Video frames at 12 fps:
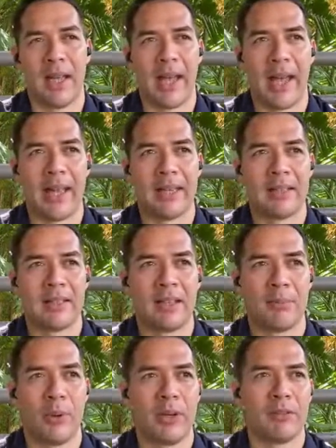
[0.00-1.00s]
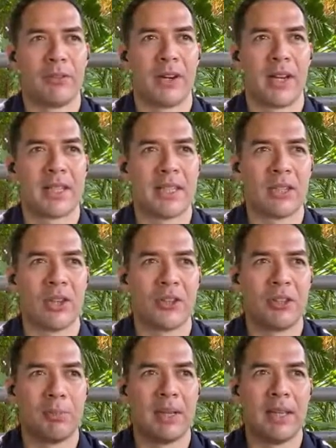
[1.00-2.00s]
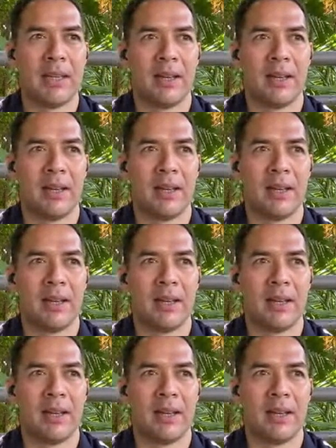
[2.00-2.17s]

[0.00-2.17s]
And the point for us is not to be